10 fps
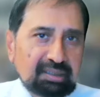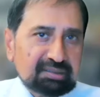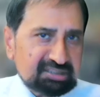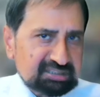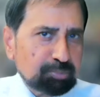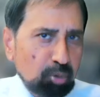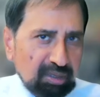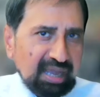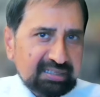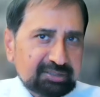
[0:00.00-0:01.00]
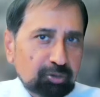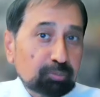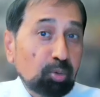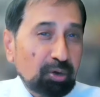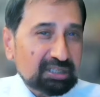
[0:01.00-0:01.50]
This is more likely on
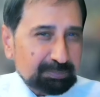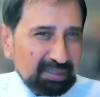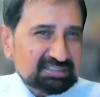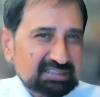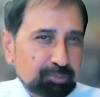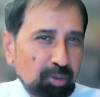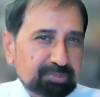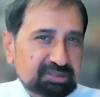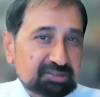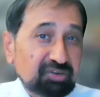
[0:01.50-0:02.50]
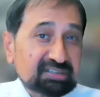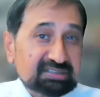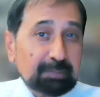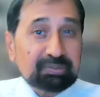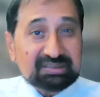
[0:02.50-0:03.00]
more expensive properties, for
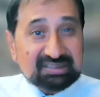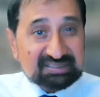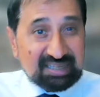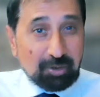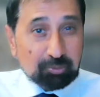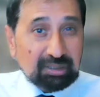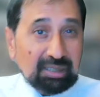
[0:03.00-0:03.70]
example, in the south,